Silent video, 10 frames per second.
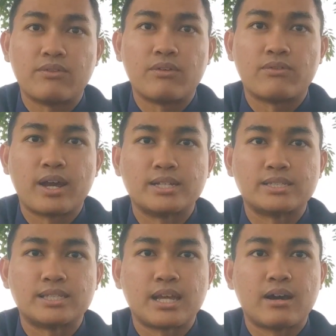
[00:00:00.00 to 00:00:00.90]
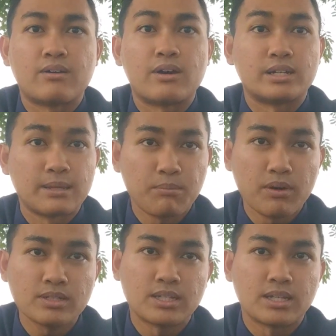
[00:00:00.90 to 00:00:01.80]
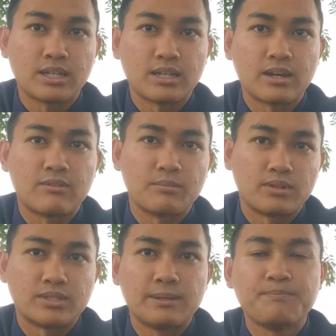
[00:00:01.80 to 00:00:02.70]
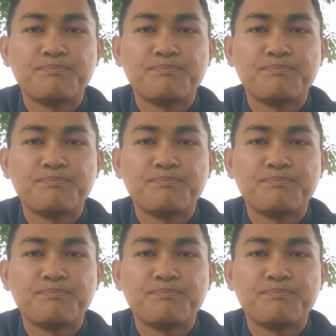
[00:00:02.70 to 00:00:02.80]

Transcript: for flights that are departing in current months.